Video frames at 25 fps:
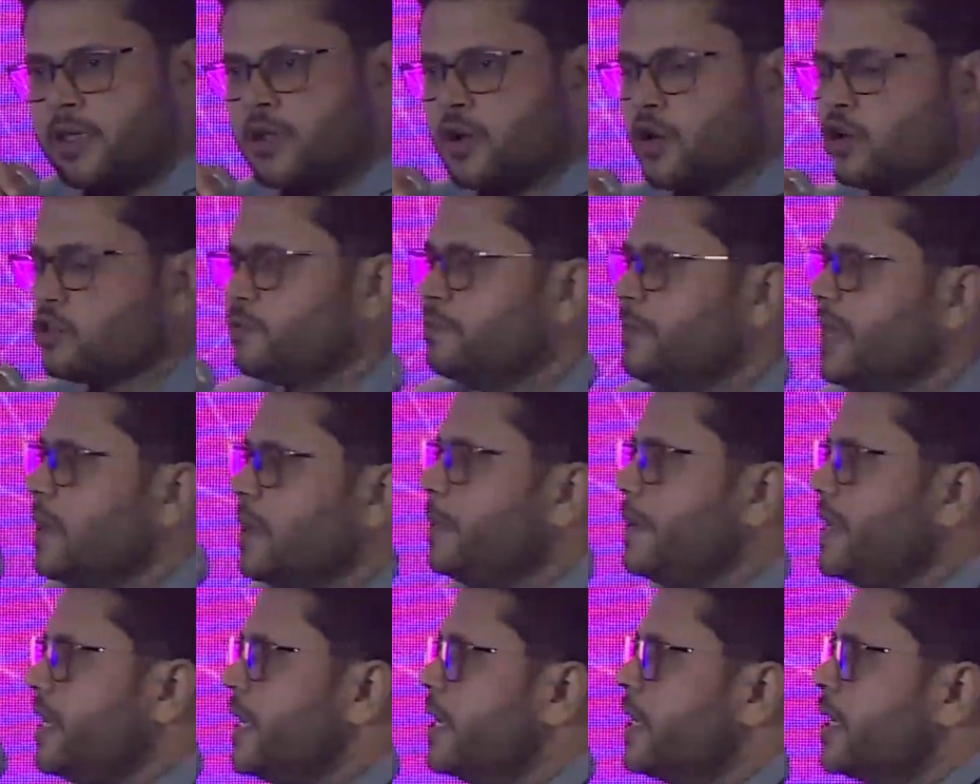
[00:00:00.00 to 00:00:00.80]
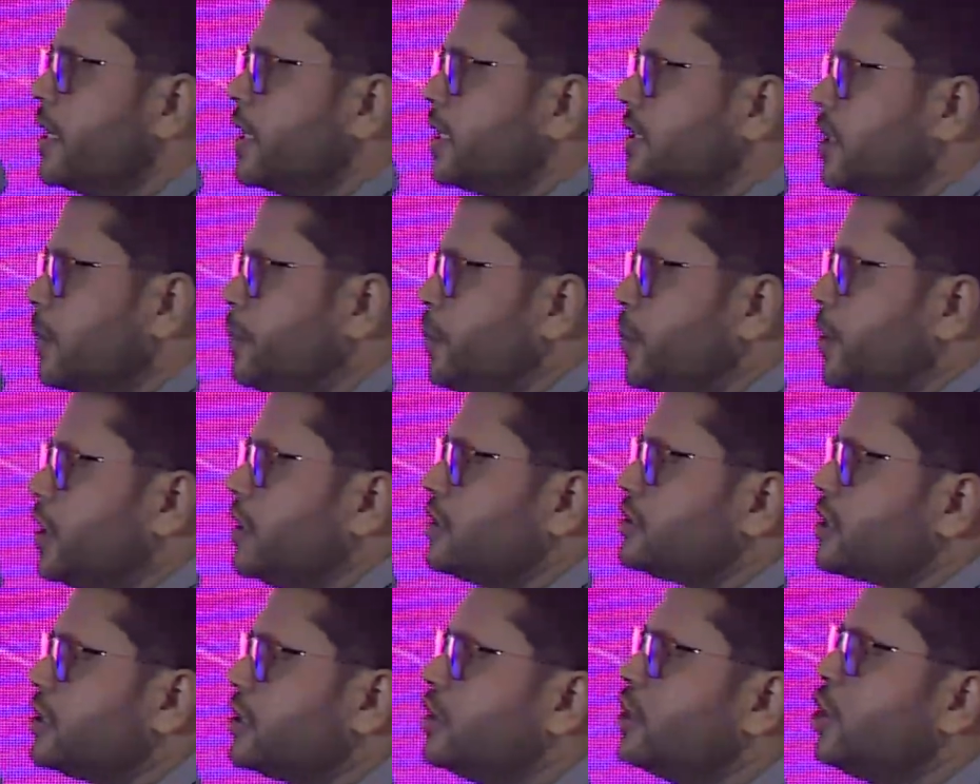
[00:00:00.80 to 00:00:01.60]
Or maybe the
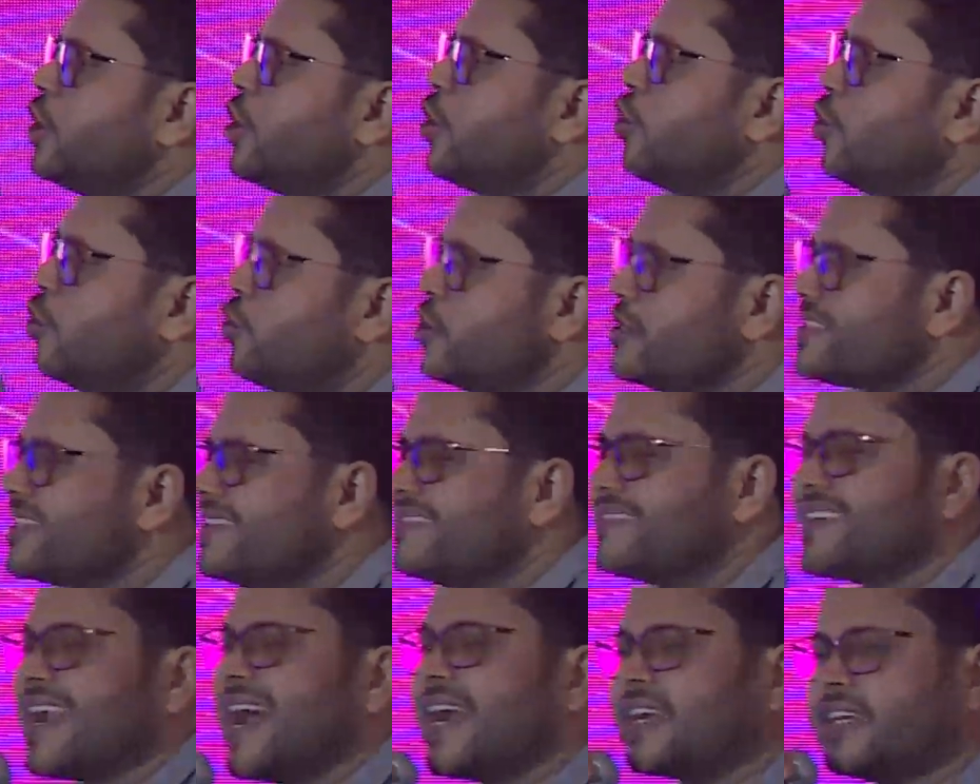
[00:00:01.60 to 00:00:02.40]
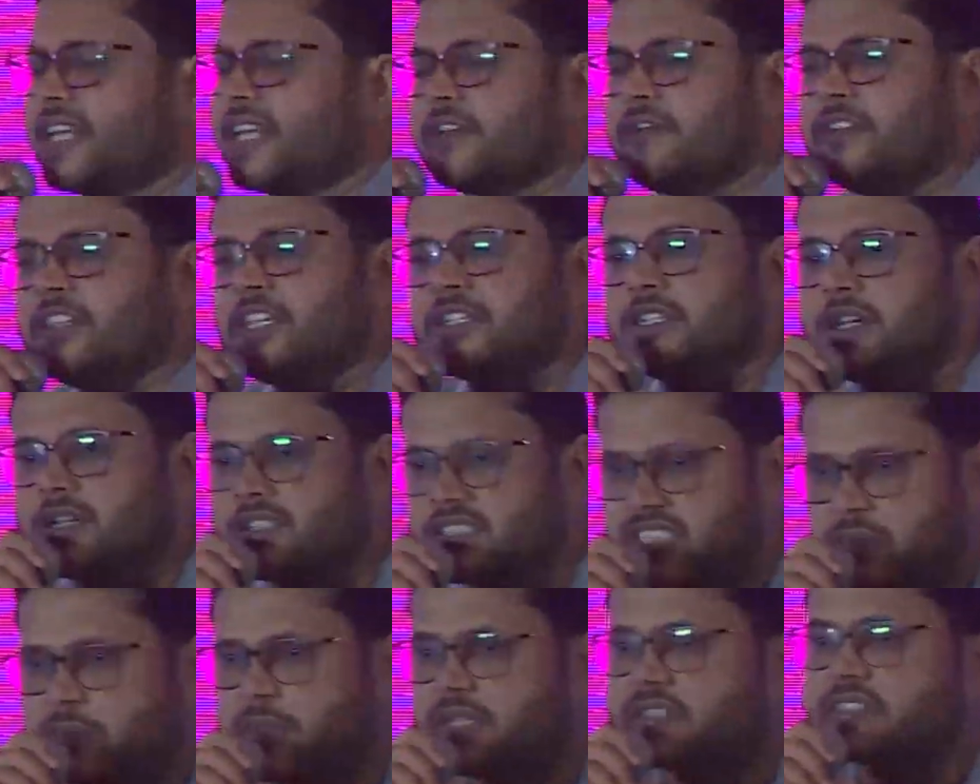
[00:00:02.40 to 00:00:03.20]
person who is interacting with the
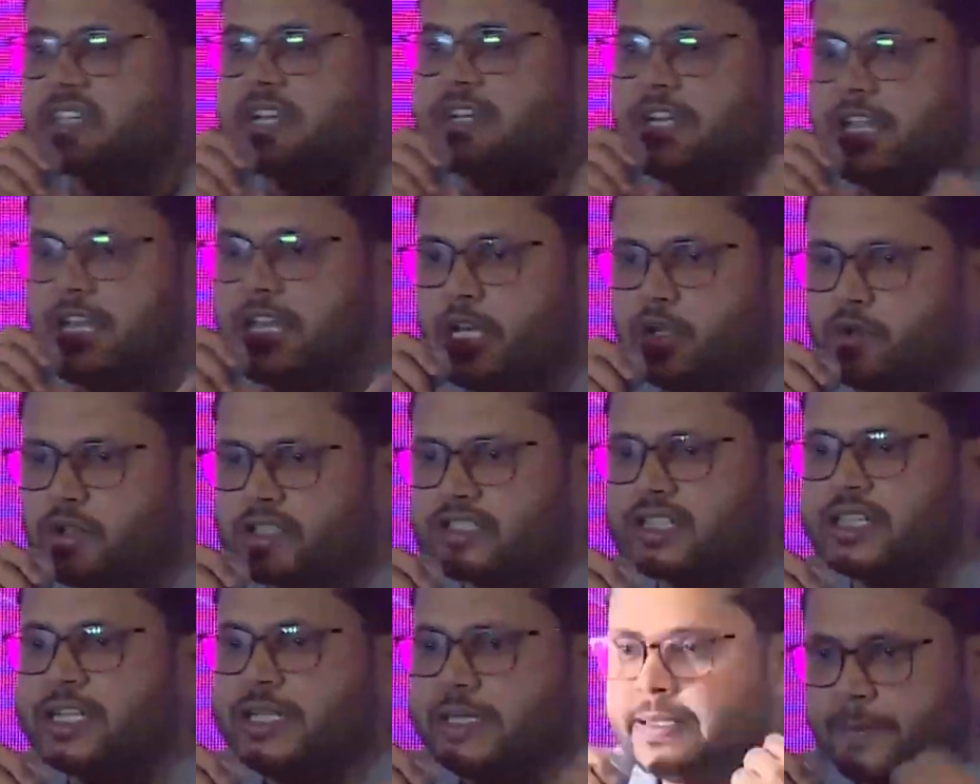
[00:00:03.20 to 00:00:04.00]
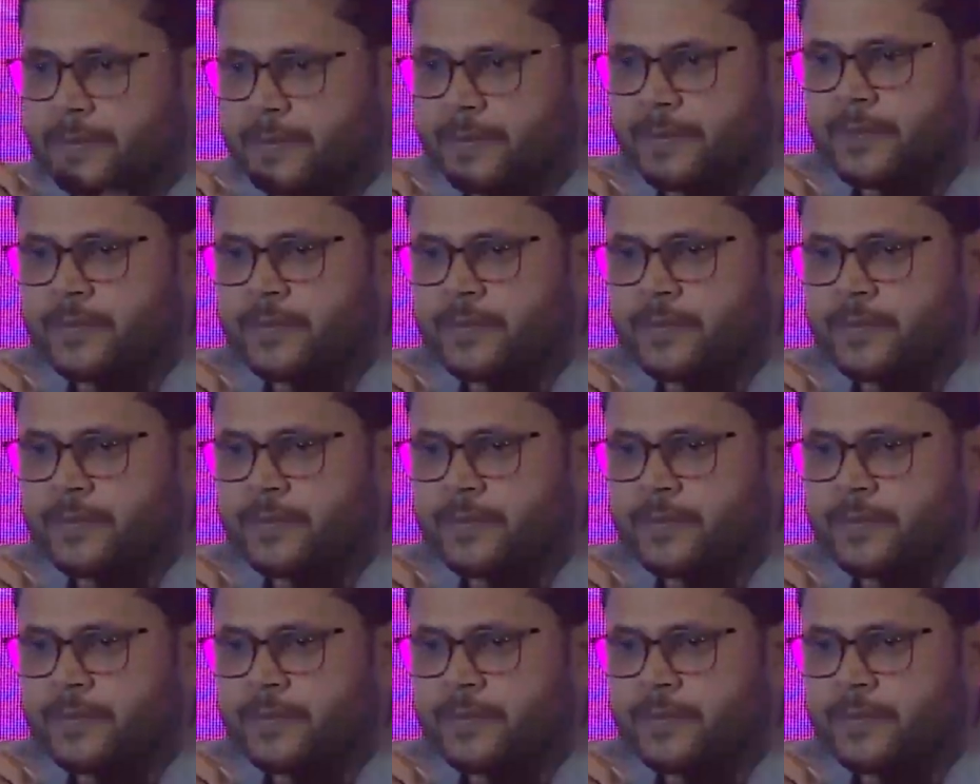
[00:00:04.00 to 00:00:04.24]
customers continuously.